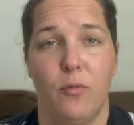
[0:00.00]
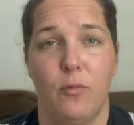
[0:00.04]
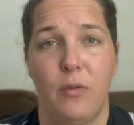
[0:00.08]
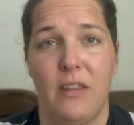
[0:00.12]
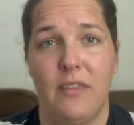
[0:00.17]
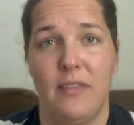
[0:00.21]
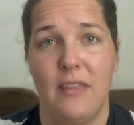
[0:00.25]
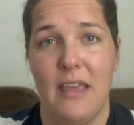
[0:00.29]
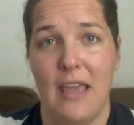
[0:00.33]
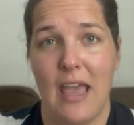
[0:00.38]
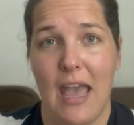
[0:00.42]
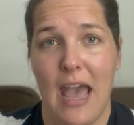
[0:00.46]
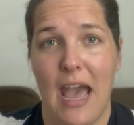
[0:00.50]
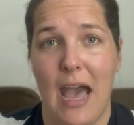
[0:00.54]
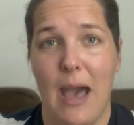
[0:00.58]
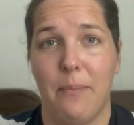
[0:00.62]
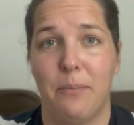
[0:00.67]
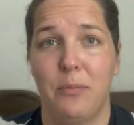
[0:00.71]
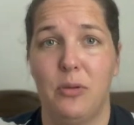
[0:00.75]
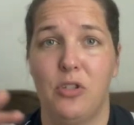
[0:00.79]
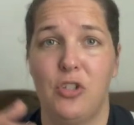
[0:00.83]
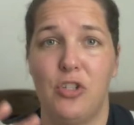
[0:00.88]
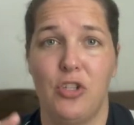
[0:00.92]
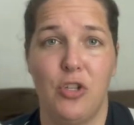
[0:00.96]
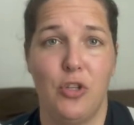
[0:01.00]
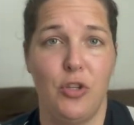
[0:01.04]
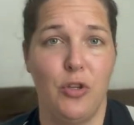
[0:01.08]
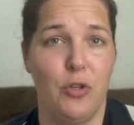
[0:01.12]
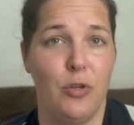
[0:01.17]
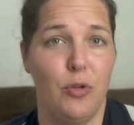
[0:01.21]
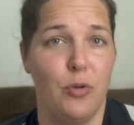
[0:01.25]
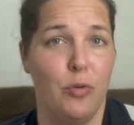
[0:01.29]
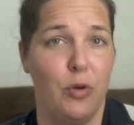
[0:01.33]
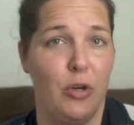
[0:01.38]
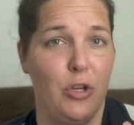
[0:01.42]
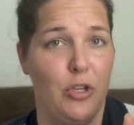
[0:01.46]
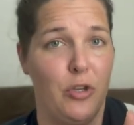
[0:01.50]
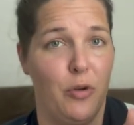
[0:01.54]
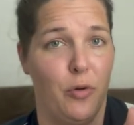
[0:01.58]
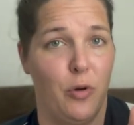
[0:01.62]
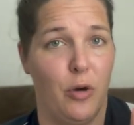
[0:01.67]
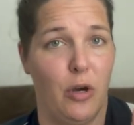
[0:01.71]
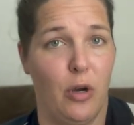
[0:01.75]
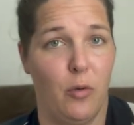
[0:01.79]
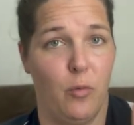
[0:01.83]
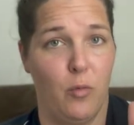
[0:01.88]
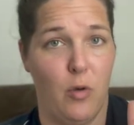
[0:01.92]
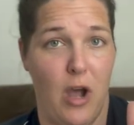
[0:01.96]
with the app to
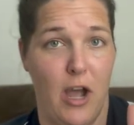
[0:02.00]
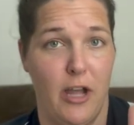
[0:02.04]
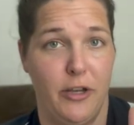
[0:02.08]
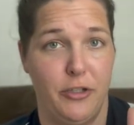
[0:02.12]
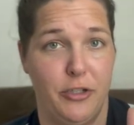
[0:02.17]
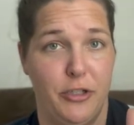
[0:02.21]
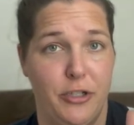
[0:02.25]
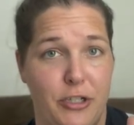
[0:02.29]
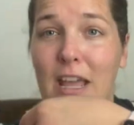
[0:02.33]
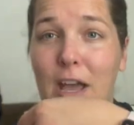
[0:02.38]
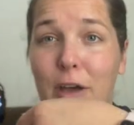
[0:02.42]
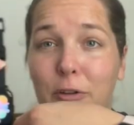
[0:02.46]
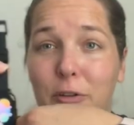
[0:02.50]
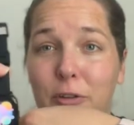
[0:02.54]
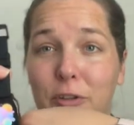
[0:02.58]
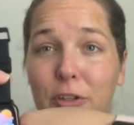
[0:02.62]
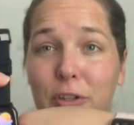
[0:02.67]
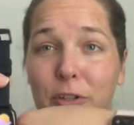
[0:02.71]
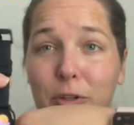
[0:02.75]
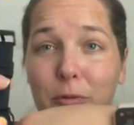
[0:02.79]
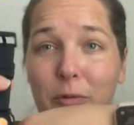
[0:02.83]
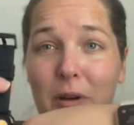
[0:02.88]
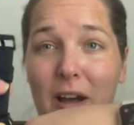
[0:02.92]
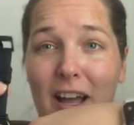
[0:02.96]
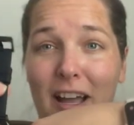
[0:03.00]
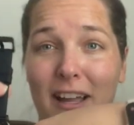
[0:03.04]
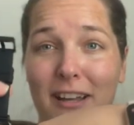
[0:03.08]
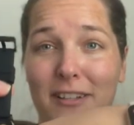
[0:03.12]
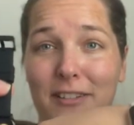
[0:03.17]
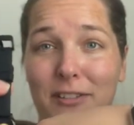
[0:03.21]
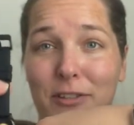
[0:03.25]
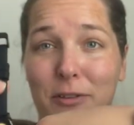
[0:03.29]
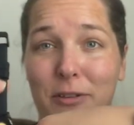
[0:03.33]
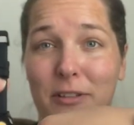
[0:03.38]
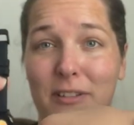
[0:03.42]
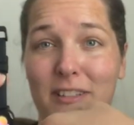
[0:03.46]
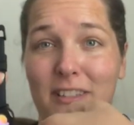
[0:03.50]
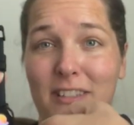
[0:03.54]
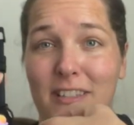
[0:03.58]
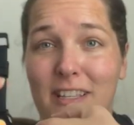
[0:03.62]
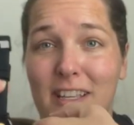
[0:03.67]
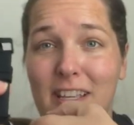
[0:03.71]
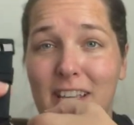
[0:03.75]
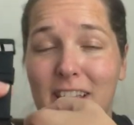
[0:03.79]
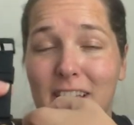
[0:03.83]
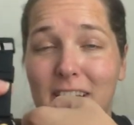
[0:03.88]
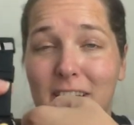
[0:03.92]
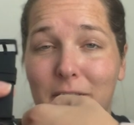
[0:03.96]
your watch. Now look wise, you can
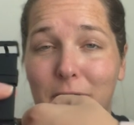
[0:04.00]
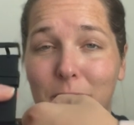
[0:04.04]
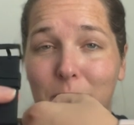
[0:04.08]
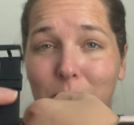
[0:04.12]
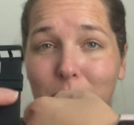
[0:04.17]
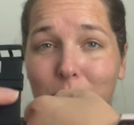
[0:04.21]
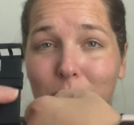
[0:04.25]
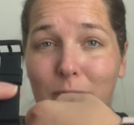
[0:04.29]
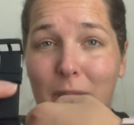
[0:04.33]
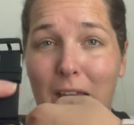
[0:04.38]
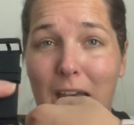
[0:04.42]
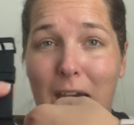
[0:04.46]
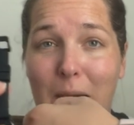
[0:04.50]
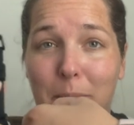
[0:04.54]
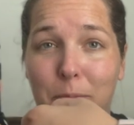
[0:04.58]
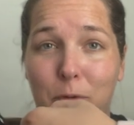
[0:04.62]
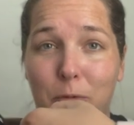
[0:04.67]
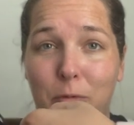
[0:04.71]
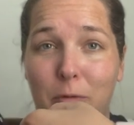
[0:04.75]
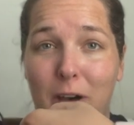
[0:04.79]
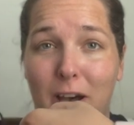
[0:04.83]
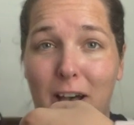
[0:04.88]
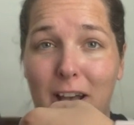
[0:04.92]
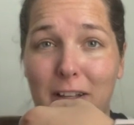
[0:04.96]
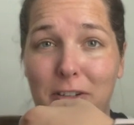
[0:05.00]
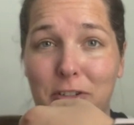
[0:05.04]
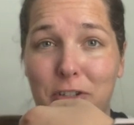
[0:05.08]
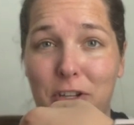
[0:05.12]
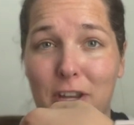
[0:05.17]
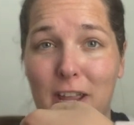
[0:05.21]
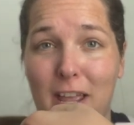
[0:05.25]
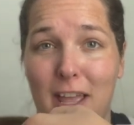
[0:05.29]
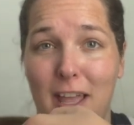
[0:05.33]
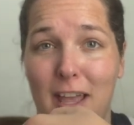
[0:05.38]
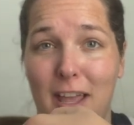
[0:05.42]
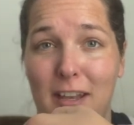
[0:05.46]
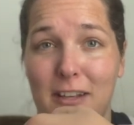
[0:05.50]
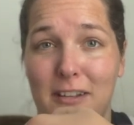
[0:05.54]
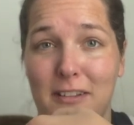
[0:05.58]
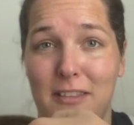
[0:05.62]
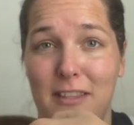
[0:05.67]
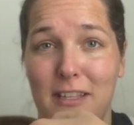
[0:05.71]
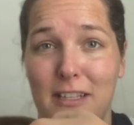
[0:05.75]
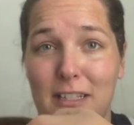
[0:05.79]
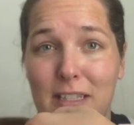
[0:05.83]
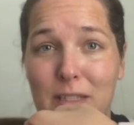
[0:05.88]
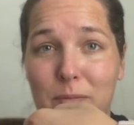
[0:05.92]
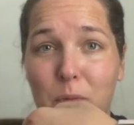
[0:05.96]
see Apple Watch and
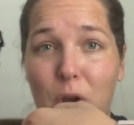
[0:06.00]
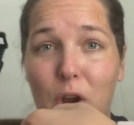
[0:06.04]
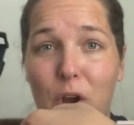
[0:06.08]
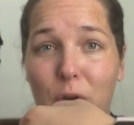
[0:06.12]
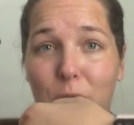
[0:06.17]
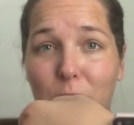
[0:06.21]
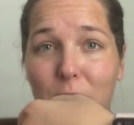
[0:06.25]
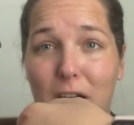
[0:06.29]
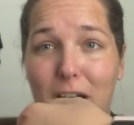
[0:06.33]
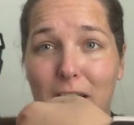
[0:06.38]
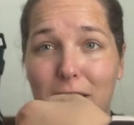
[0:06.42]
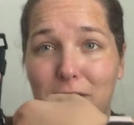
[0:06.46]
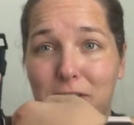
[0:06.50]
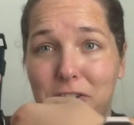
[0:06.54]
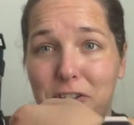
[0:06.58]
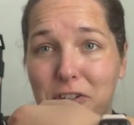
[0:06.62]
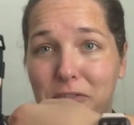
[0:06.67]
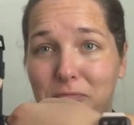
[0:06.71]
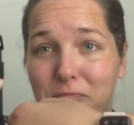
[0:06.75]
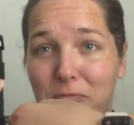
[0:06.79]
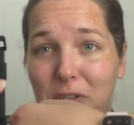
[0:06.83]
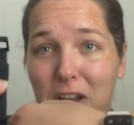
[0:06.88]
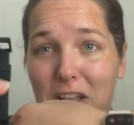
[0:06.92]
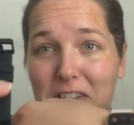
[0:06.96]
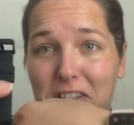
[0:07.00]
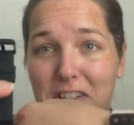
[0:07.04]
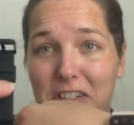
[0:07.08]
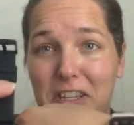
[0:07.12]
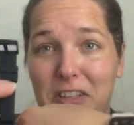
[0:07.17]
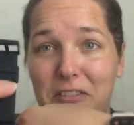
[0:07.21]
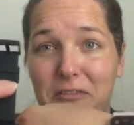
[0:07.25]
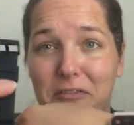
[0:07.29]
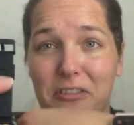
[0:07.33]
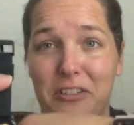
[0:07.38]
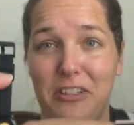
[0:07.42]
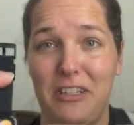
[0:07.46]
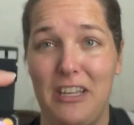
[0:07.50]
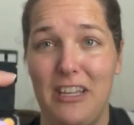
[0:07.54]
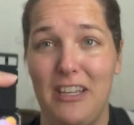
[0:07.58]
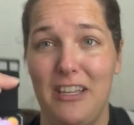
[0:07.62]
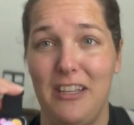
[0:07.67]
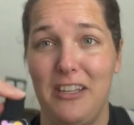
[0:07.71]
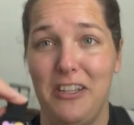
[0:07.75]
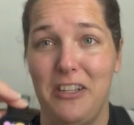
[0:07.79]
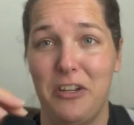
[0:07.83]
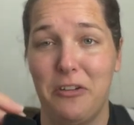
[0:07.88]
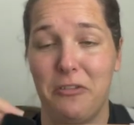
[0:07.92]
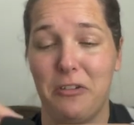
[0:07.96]
the smartwatch
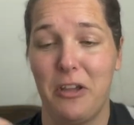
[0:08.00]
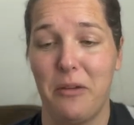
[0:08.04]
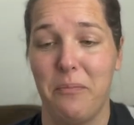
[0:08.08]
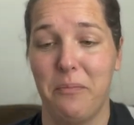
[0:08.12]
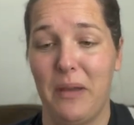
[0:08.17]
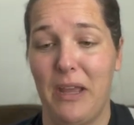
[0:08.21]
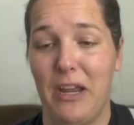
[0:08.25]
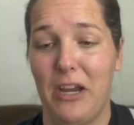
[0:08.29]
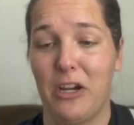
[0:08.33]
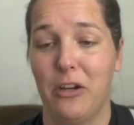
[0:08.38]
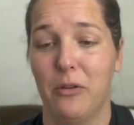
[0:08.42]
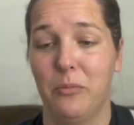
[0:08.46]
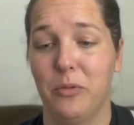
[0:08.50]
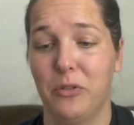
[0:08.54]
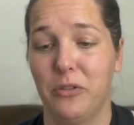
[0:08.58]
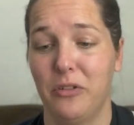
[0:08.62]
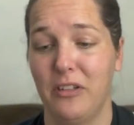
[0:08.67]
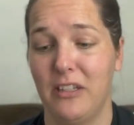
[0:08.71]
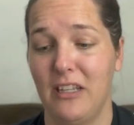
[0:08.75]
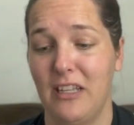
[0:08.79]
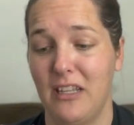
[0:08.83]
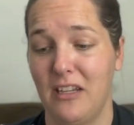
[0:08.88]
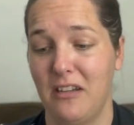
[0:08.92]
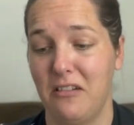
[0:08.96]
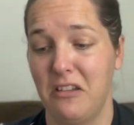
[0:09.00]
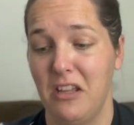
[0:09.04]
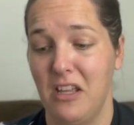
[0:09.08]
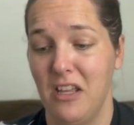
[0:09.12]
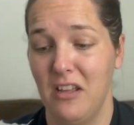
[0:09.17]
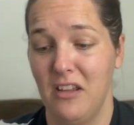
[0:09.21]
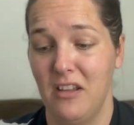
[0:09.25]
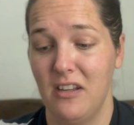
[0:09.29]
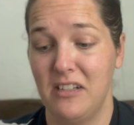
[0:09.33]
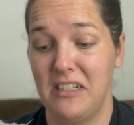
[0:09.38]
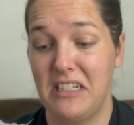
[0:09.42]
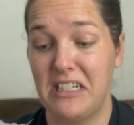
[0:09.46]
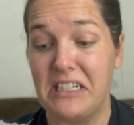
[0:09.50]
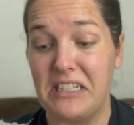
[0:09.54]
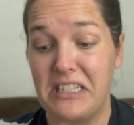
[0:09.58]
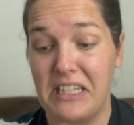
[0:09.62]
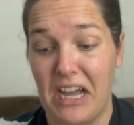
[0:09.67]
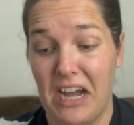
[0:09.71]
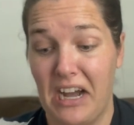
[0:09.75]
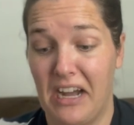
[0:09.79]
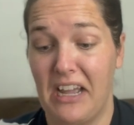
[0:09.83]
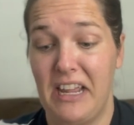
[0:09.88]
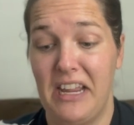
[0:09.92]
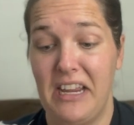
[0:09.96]
relatively, you know, comparable in
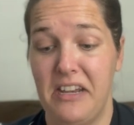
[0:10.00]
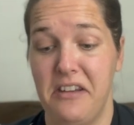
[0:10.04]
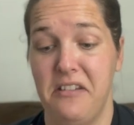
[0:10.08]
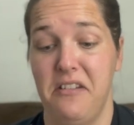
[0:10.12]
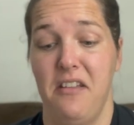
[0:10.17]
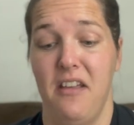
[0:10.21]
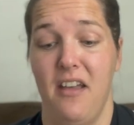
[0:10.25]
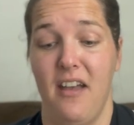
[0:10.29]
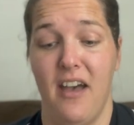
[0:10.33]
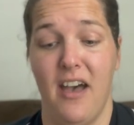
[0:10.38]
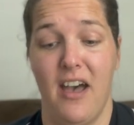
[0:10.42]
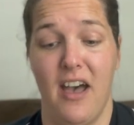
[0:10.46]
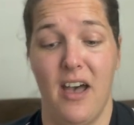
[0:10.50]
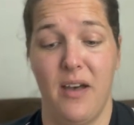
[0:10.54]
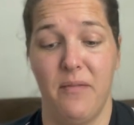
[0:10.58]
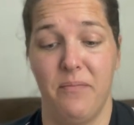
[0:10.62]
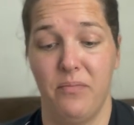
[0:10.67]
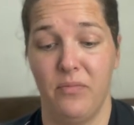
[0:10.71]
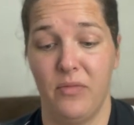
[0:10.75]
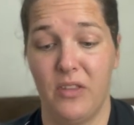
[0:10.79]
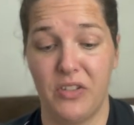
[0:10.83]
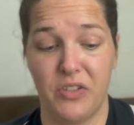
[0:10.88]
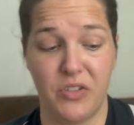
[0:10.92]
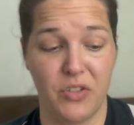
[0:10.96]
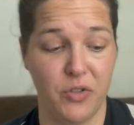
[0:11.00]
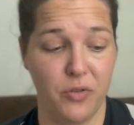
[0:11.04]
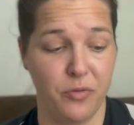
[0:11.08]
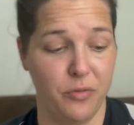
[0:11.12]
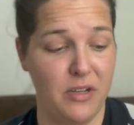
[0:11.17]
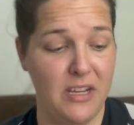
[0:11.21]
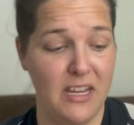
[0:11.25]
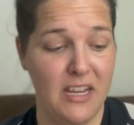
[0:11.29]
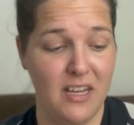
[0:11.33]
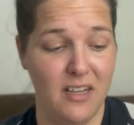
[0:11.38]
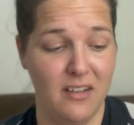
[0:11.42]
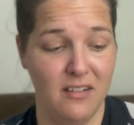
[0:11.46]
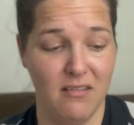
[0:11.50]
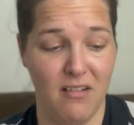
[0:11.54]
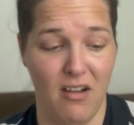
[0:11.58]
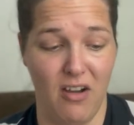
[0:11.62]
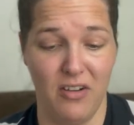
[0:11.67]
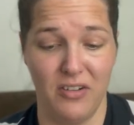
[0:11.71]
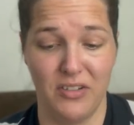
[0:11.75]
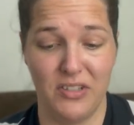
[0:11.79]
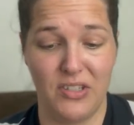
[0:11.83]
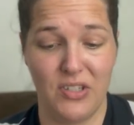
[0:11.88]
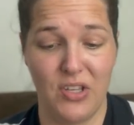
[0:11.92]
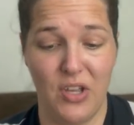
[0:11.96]
design. Um, the screen
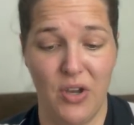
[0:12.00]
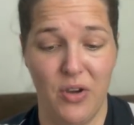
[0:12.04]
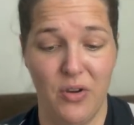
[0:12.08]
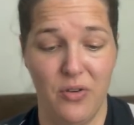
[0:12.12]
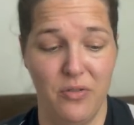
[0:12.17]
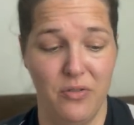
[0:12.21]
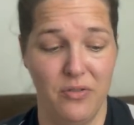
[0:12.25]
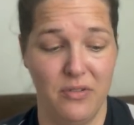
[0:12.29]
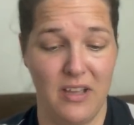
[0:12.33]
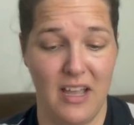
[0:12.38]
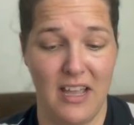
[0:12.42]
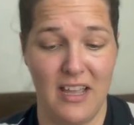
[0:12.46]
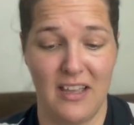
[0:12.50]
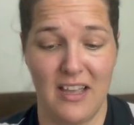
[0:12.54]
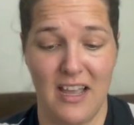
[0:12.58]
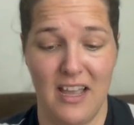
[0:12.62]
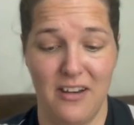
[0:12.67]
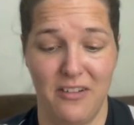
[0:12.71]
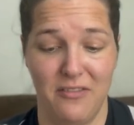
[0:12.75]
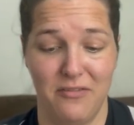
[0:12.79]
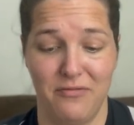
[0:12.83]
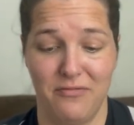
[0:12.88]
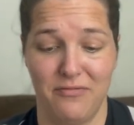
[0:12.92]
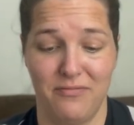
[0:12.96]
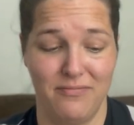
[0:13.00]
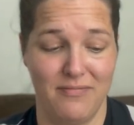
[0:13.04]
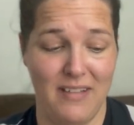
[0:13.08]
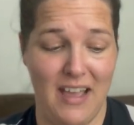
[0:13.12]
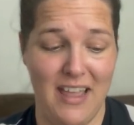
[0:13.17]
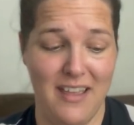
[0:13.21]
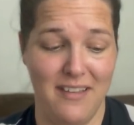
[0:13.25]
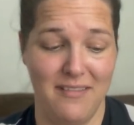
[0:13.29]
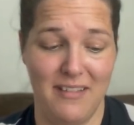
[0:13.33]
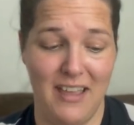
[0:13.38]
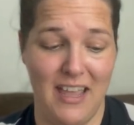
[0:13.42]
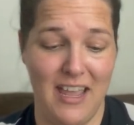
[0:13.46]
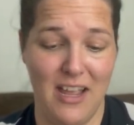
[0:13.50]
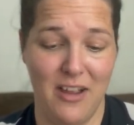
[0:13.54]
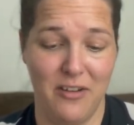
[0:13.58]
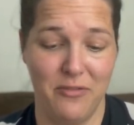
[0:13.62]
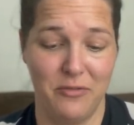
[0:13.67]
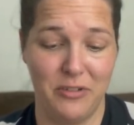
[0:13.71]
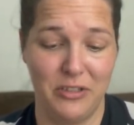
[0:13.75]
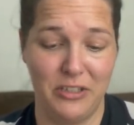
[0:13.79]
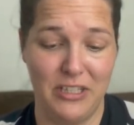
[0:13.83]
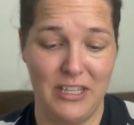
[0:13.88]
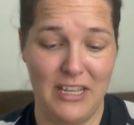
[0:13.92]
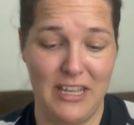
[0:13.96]
also, I kind of, I can't
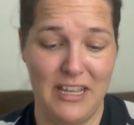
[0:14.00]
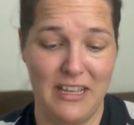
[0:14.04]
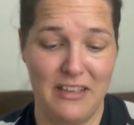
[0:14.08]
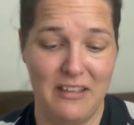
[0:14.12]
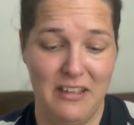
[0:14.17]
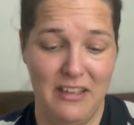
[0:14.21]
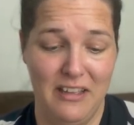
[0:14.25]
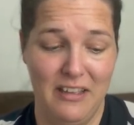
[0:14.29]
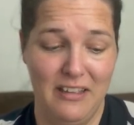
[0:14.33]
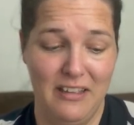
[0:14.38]
really